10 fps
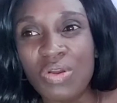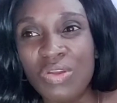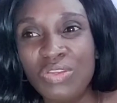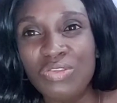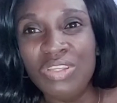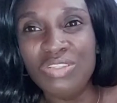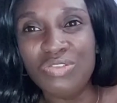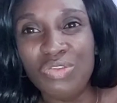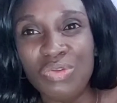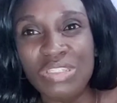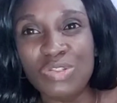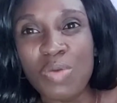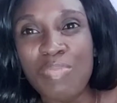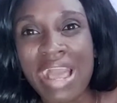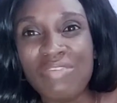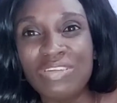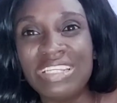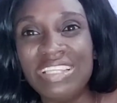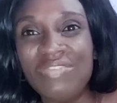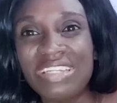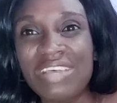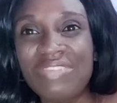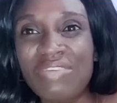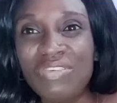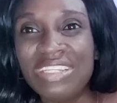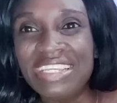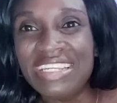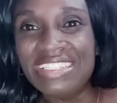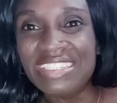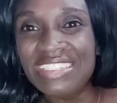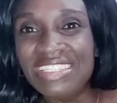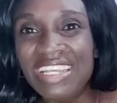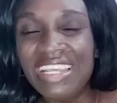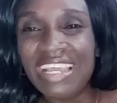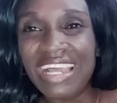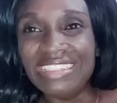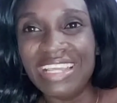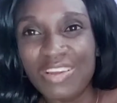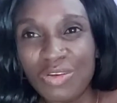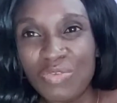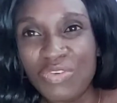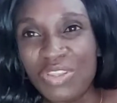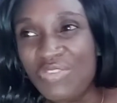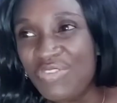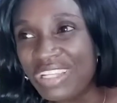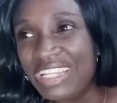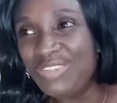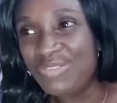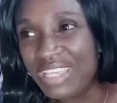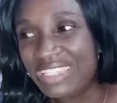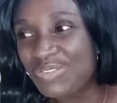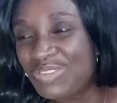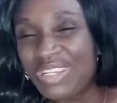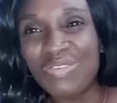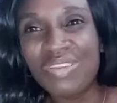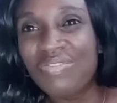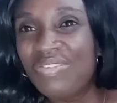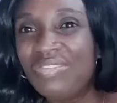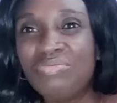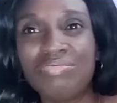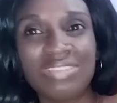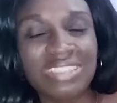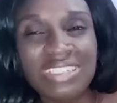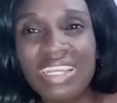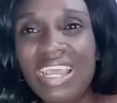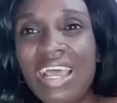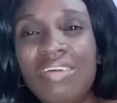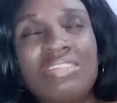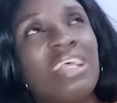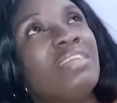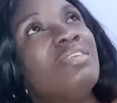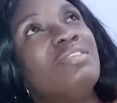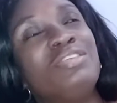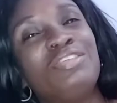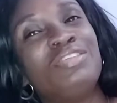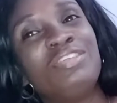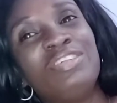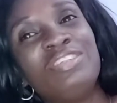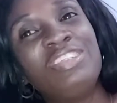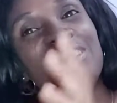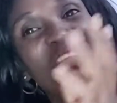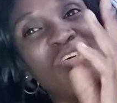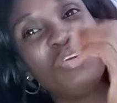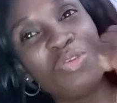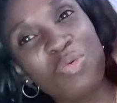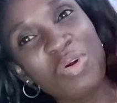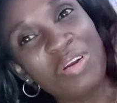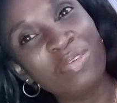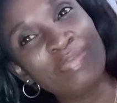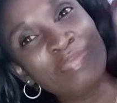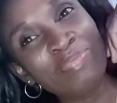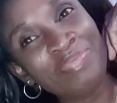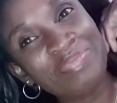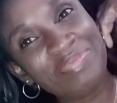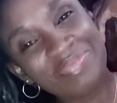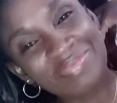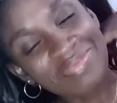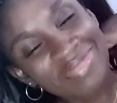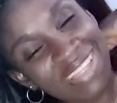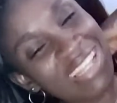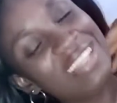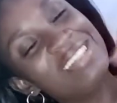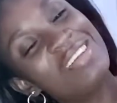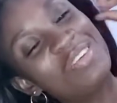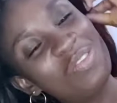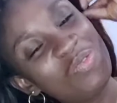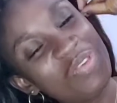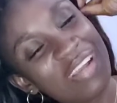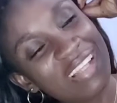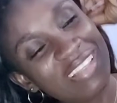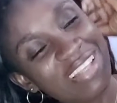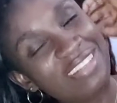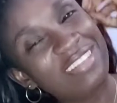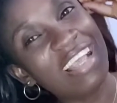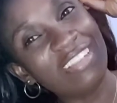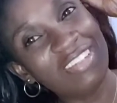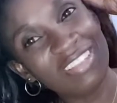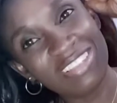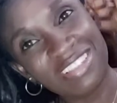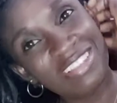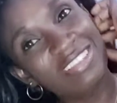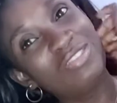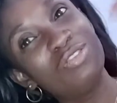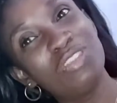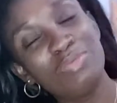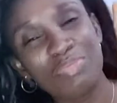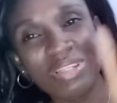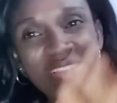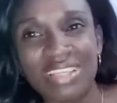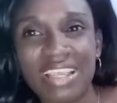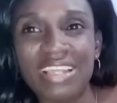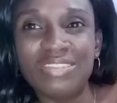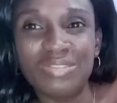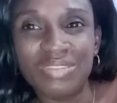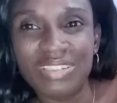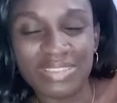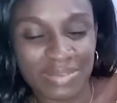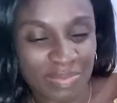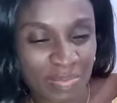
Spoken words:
All you need to do is go back for deliverance after fornicating, and then God will forgive you, and then you get what you're looking for. I was like, no, this is not going to work. This is not going to work. And then I just told him, please, I can't do this.